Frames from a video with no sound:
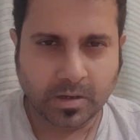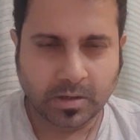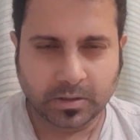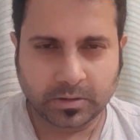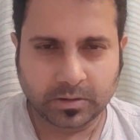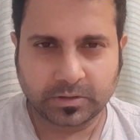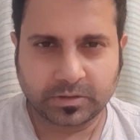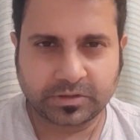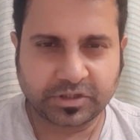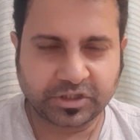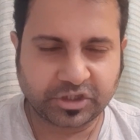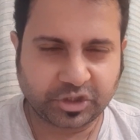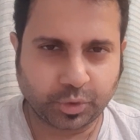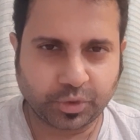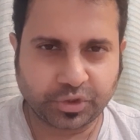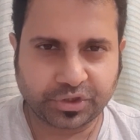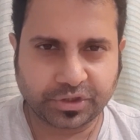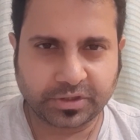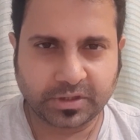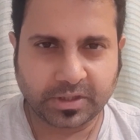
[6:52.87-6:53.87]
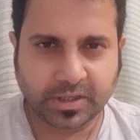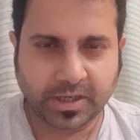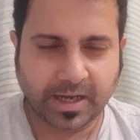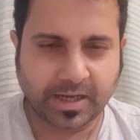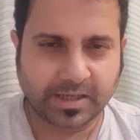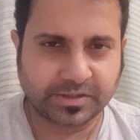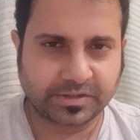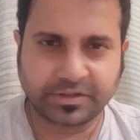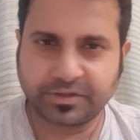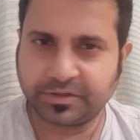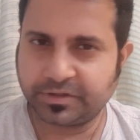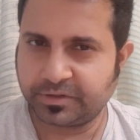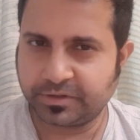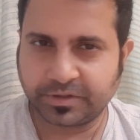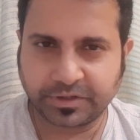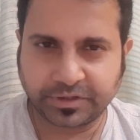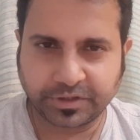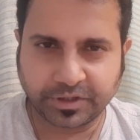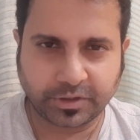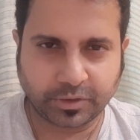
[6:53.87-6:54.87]
The situation has
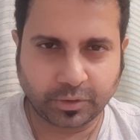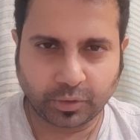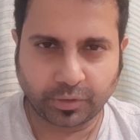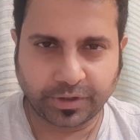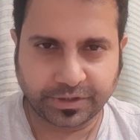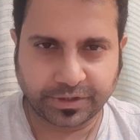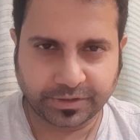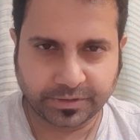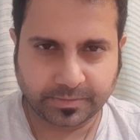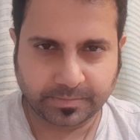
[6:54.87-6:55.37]
deteriorated.